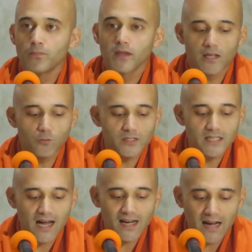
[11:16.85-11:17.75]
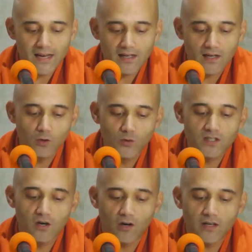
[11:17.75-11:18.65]
It was Narayana who was
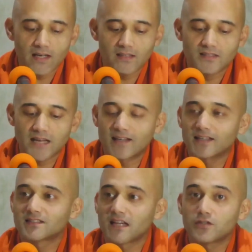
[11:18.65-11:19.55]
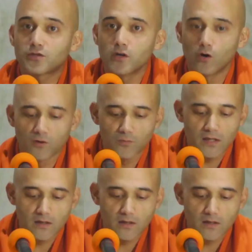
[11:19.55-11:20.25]
guarding and standing sentry over me.